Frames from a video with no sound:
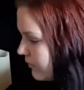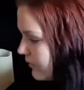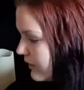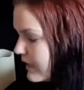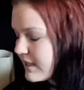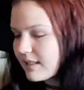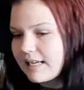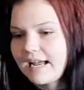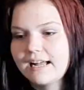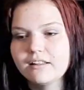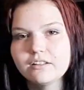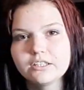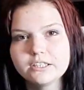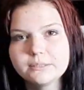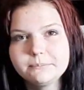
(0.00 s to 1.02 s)
this cat
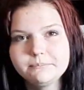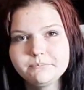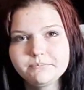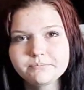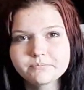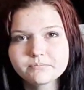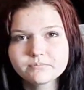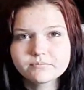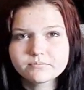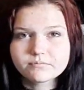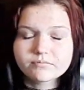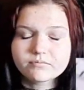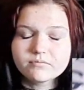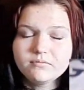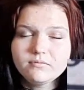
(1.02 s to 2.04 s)
litter.
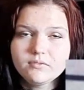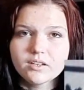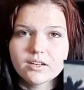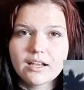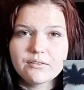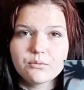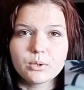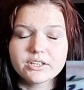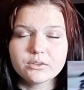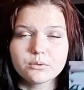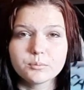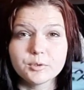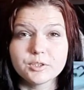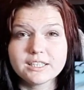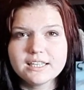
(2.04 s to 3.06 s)
I have one in the
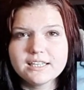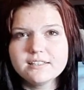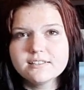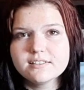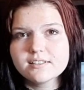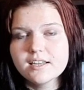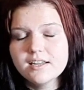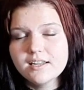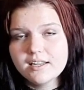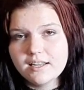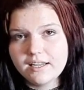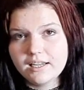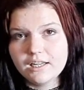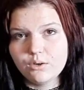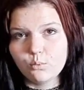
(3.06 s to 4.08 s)
room with the kittens
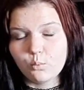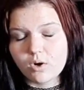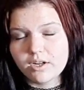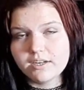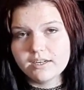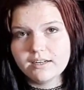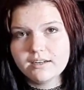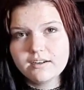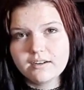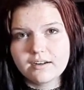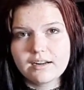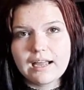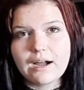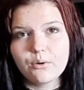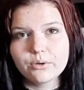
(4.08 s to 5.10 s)
and one
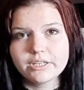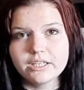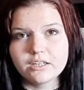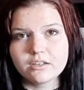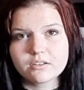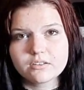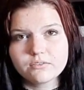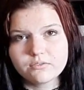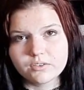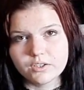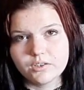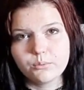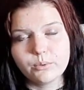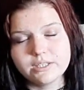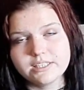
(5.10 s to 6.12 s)
out here
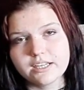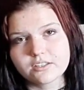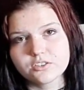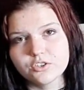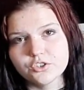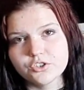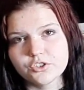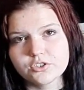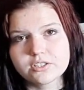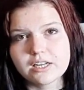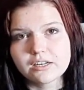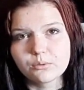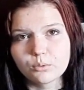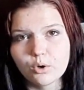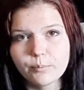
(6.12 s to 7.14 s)
for when Dexter's just
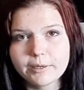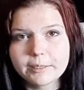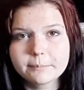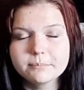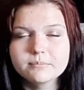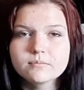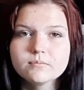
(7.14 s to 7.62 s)
kind of roaming.